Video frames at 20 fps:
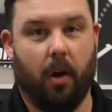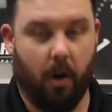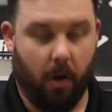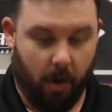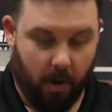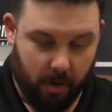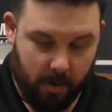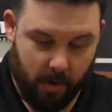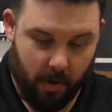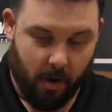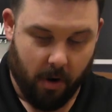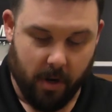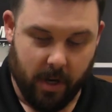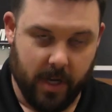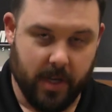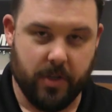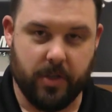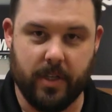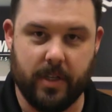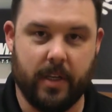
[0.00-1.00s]
on our
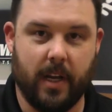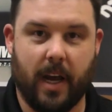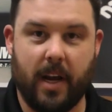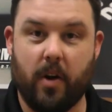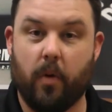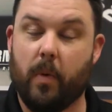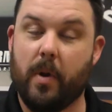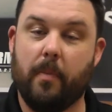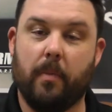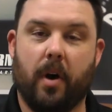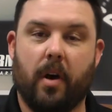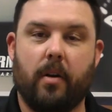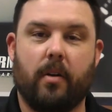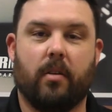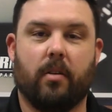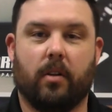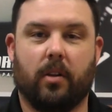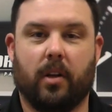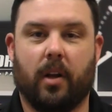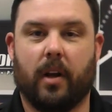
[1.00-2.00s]
engine dyno, we
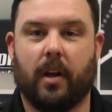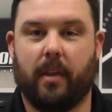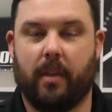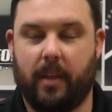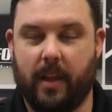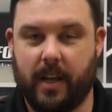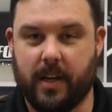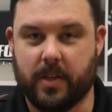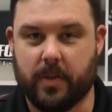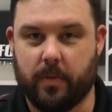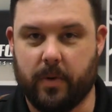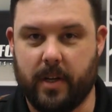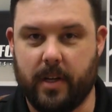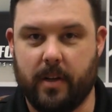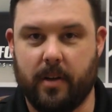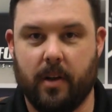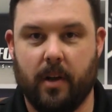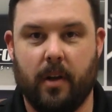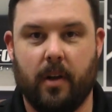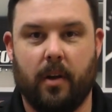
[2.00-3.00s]
monitor a lot of things.
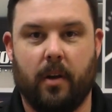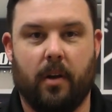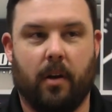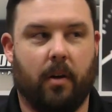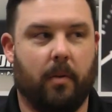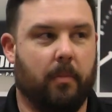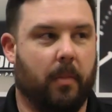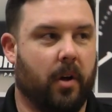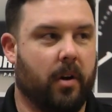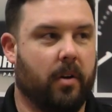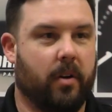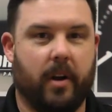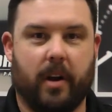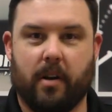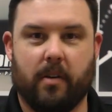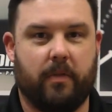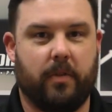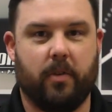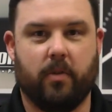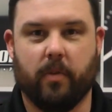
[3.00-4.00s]
We monitor
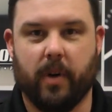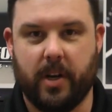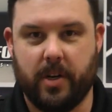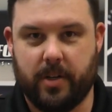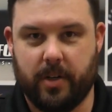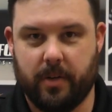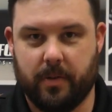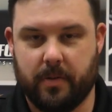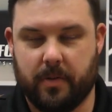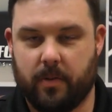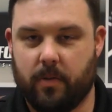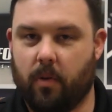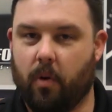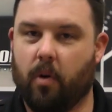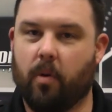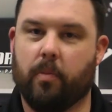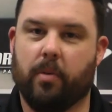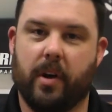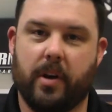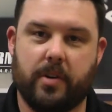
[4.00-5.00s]
air fuel ratios,
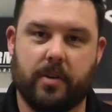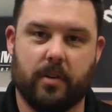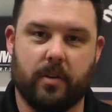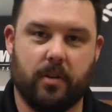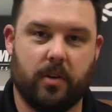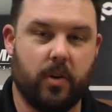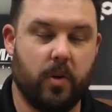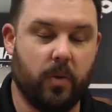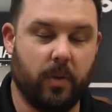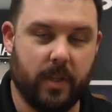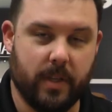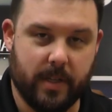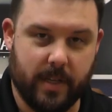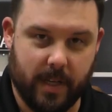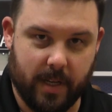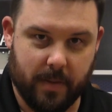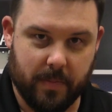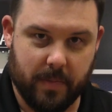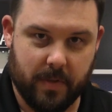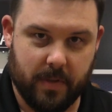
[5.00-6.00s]
oil pressure, coolant
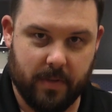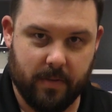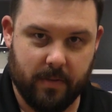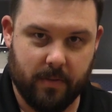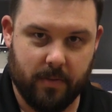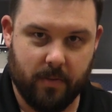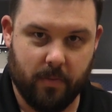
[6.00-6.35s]
temps.